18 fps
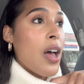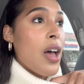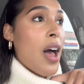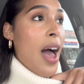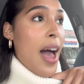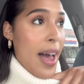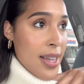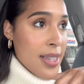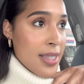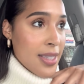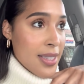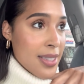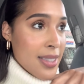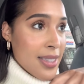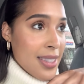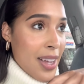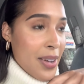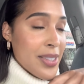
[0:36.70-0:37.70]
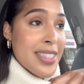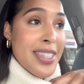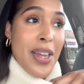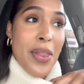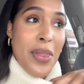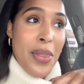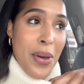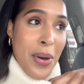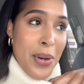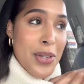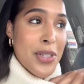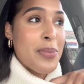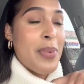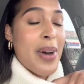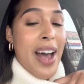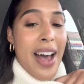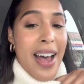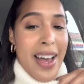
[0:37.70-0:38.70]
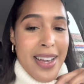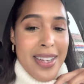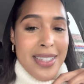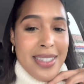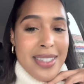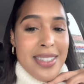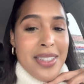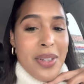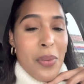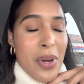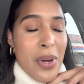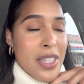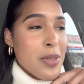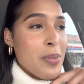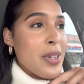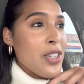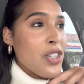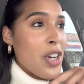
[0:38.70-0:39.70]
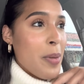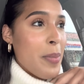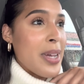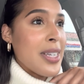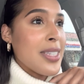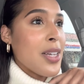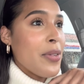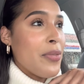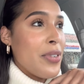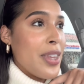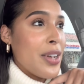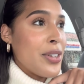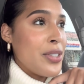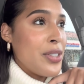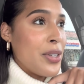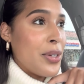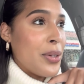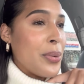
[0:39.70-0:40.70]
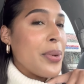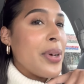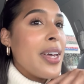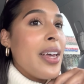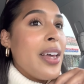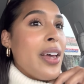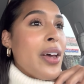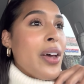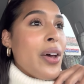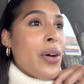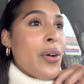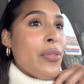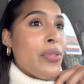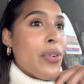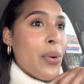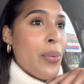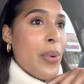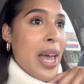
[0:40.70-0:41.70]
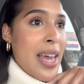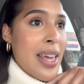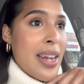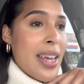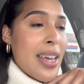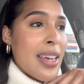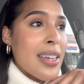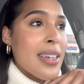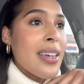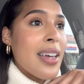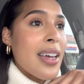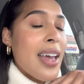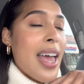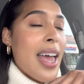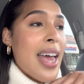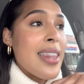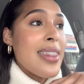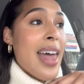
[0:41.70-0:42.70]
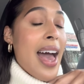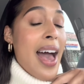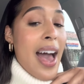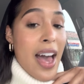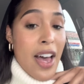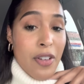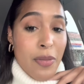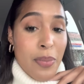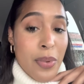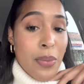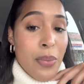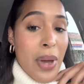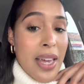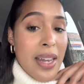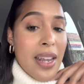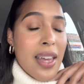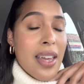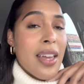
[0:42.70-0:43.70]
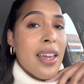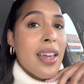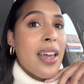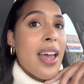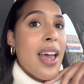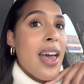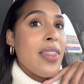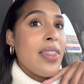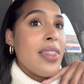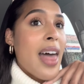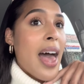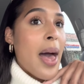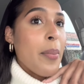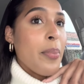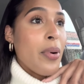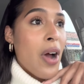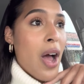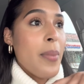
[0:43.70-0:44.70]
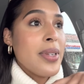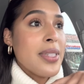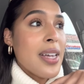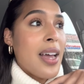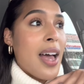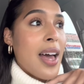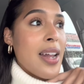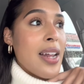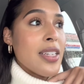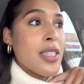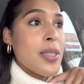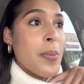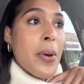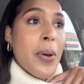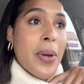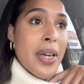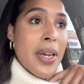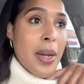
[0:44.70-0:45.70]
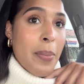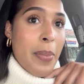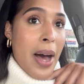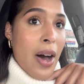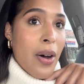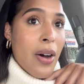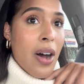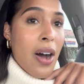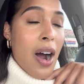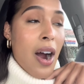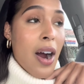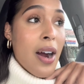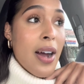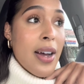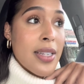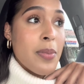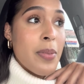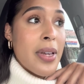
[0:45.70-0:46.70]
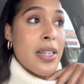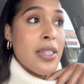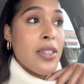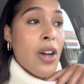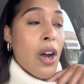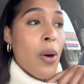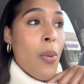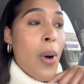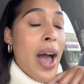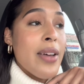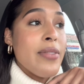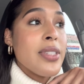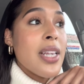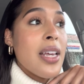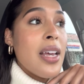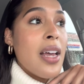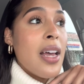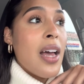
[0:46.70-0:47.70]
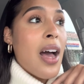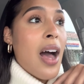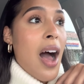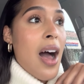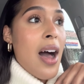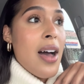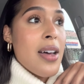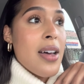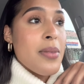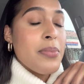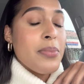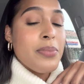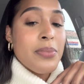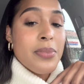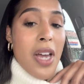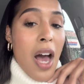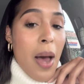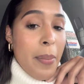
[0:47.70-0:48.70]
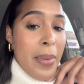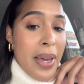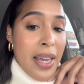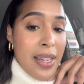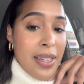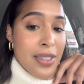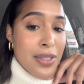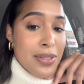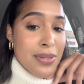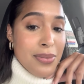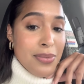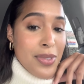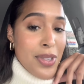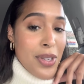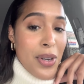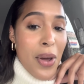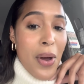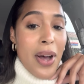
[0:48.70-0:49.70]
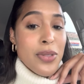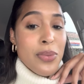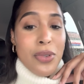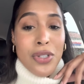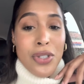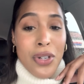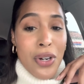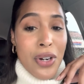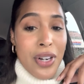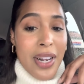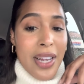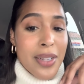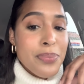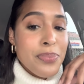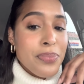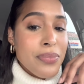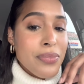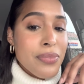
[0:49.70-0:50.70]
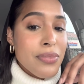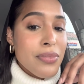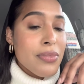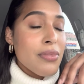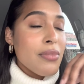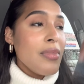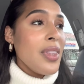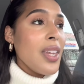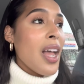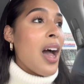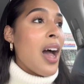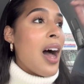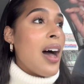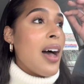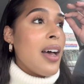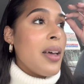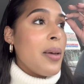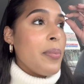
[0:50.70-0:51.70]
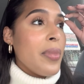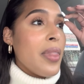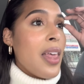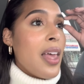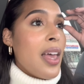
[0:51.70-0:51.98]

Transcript: us i was gonna say those but us because he wants me to share myself in there too for waiting and that have been waiting and that promise that god has spoken about our husbands our wives um coming you know as returning um